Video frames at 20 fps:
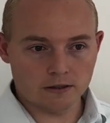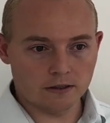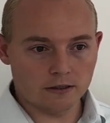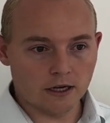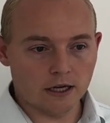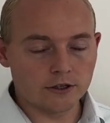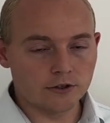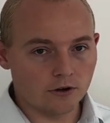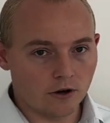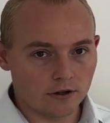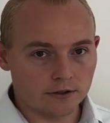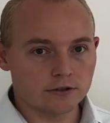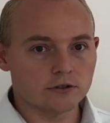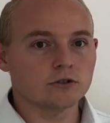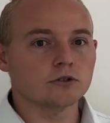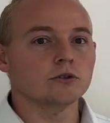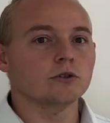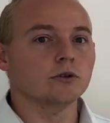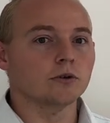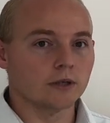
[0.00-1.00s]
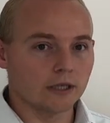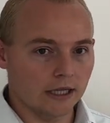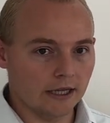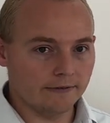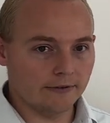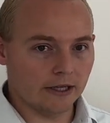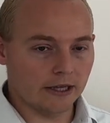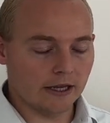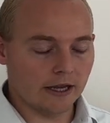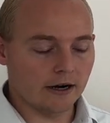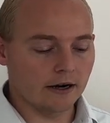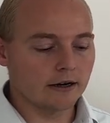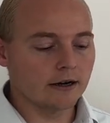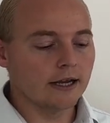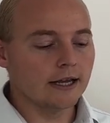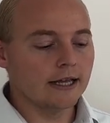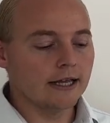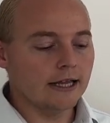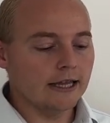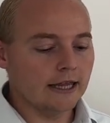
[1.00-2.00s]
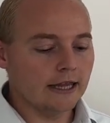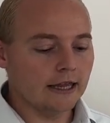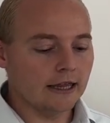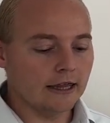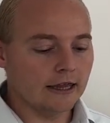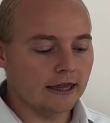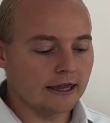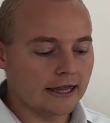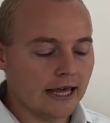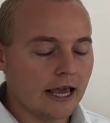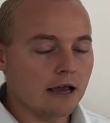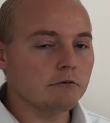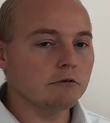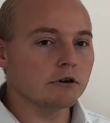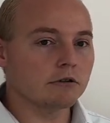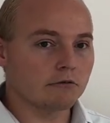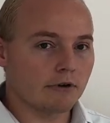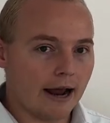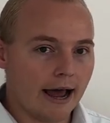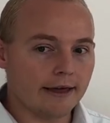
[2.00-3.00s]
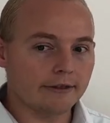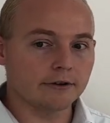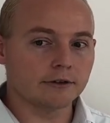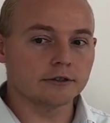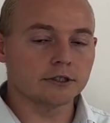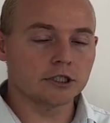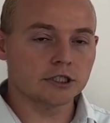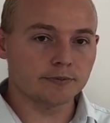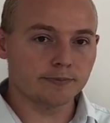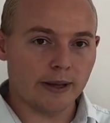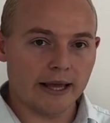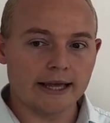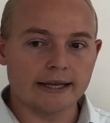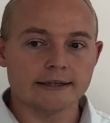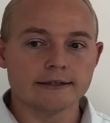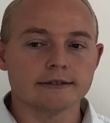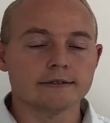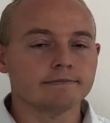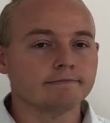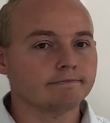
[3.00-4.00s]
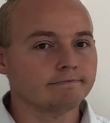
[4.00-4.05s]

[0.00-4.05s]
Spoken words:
adults who are living there. They would rather spend